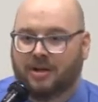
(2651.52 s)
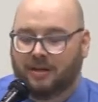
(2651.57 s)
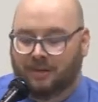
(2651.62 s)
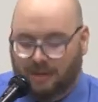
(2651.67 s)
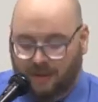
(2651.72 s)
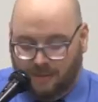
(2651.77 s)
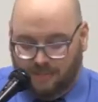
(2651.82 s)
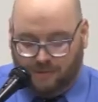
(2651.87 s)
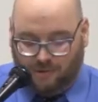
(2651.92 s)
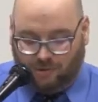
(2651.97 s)

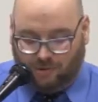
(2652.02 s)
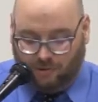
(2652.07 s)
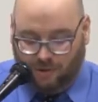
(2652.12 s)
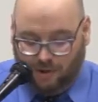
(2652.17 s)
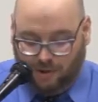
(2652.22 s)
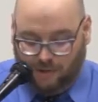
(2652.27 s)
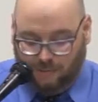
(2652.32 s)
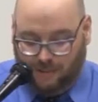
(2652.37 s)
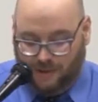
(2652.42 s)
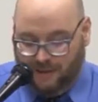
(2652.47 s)
that I'm
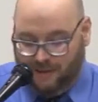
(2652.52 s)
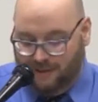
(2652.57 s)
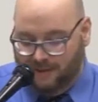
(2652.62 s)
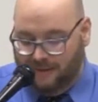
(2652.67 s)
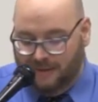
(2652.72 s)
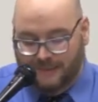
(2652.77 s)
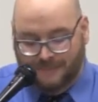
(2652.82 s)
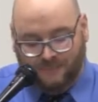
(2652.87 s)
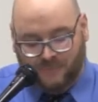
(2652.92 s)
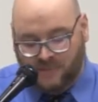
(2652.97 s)
struck by.
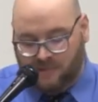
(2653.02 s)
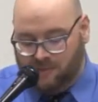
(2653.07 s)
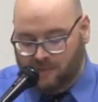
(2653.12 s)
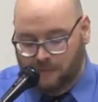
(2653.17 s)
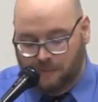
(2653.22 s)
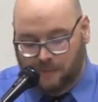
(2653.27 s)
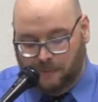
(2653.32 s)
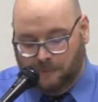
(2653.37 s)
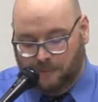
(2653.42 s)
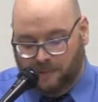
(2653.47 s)

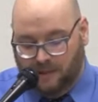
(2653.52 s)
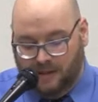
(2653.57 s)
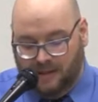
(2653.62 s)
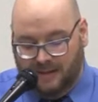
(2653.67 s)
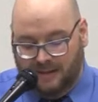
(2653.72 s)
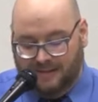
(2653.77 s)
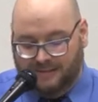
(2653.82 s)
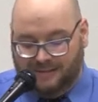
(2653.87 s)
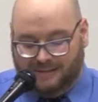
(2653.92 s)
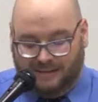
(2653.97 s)
Simple
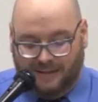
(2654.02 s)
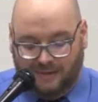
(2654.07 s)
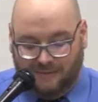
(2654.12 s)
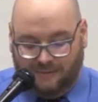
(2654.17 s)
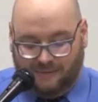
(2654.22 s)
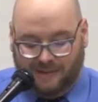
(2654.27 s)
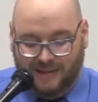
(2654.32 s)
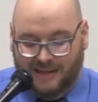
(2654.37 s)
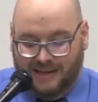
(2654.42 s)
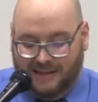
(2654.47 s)
plans
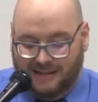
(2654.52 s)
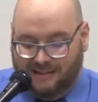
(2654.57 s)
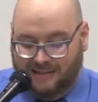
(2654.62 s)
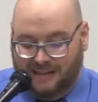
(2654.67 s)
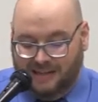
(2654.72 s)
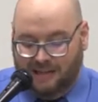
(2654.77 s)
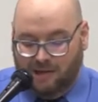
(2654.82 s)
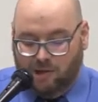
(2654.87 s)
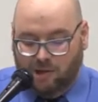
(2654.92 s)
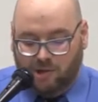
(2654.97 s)
left in
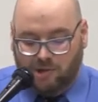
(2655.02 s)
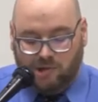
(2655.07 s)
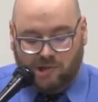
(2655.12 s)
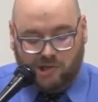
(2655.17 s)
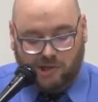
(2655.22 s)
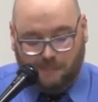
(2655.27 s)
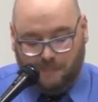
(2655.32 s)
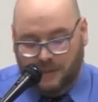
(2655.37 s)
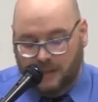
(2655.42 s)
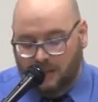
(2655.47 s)
the ear
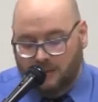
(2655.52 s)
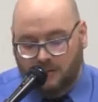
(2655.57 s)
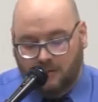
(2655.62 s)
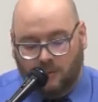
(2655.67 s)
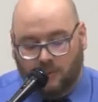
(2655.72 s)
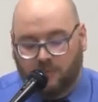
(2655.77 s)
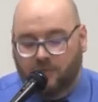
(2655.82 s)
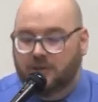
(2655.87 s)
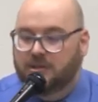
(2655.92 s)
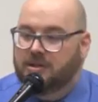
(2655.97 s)
spin
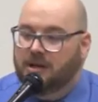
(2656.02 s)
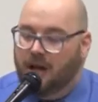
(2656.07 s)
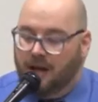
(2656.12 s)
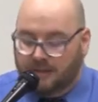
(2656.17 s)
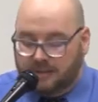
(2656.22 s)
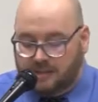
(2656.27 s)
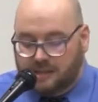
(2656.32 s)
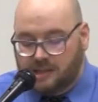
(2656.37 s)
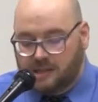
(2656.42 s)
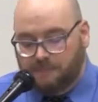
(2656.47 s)
or the
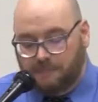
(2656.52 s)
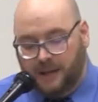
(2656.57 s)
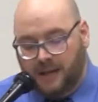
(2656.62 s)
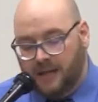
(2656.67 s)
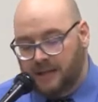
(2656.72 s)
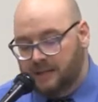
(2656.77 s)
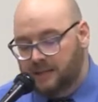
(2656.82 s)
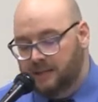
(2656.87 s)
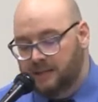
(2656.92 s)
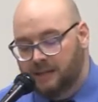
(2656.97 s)
dot,
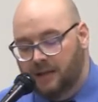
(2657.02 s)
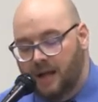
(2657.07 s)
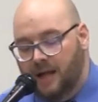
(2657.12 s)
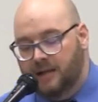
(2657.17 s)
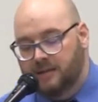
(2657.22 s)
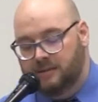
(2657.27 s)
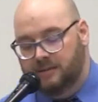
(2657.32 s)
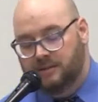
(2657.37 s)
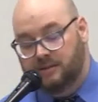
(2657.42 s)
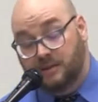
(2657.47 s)
spot,
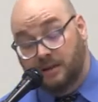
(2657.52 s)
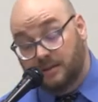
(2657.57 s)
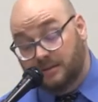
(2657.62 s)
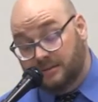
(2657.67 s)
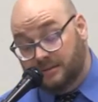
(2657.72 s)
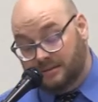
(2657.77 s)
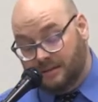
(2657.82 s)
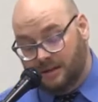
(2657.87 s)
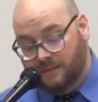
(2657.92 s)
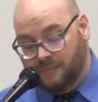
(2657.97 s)
lot,
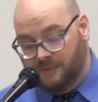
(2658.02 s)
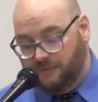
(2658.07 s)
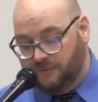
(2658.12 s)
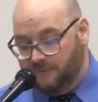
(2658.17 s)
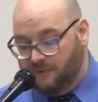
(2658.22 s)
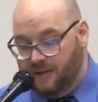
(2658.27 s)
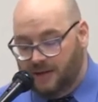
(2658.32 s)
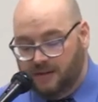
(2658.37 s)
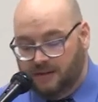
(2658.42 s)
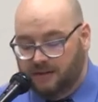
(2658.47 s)
dust I'm
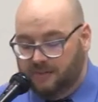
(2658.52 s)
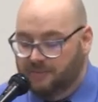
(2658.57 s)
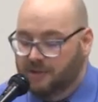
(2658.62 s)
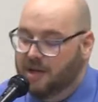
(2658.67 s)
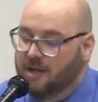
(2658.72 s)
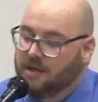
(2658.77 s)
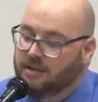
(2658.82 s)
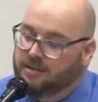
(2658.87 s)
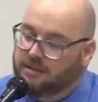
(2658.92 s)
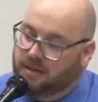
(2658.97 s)
afraid
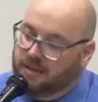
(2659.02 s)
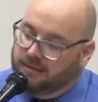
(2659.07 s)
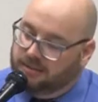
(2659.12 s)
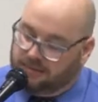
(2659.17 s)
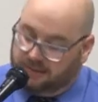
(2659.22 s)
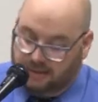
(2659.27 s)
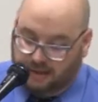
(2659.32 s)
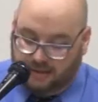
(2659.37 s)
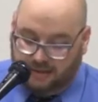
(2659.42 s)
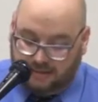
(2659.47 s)
of,
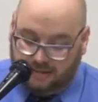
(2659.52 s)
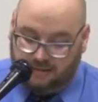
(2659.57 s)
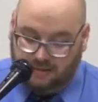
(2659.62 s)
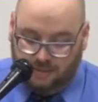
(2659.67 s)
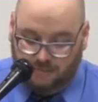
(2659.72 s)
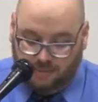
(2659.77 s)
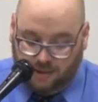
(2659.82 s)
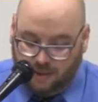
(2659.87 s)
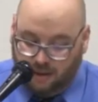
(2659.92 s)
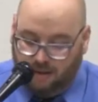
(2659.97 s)
dusk like
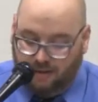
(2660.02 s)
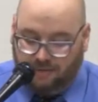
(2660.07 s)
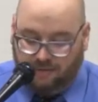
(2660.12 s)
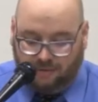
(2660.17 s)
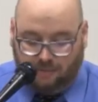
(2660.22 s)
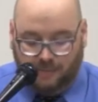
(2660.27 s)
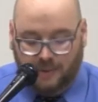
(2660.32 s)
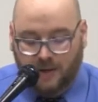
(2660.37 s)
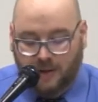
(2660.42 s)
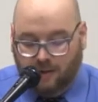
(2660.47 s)
some
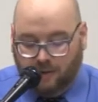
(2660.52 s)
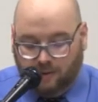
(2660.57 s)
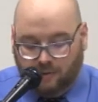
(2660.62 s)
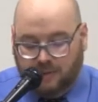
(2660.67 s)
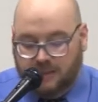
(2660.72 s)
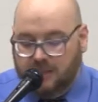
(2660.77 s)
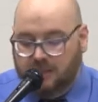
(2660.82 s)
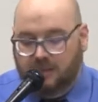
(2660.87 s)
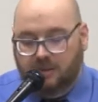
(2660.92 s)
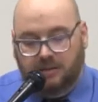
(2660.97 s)
cusp,
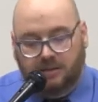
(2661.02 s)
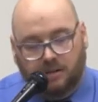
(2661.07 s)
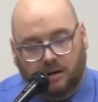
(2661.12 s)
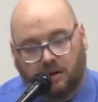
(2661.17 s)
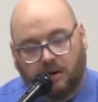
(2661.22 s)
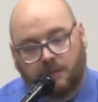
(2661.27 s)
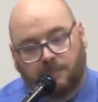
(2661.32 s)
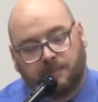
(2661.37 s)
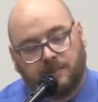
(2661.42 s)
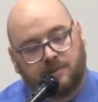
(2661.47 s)
green
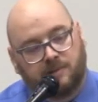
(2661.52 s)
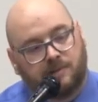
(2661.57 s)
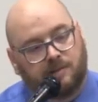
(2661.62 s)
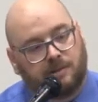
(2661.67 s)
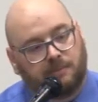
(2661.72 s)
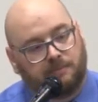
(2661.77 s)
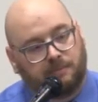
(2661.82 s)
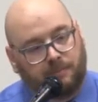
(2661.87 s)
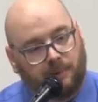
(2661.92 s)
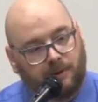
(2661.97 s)
carpet,
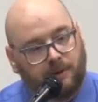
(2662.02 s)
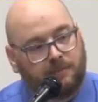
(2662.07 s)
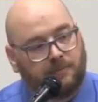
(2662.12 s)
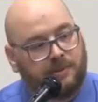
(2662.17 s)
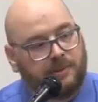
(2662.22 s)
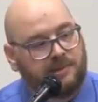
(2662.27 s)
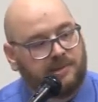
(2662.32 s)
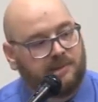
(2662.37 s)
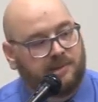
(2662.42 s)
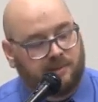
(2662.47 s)

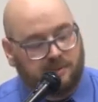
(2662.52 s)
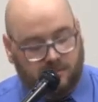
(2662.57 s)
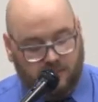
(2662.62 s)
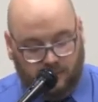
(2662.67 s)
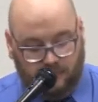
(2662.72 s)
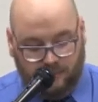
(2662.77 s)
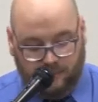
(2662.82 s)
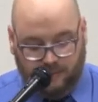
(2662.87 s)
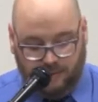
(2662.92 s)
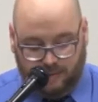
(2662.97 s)
suburban
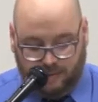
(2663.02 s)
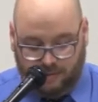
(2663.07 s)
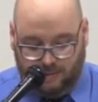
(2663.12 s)
summer.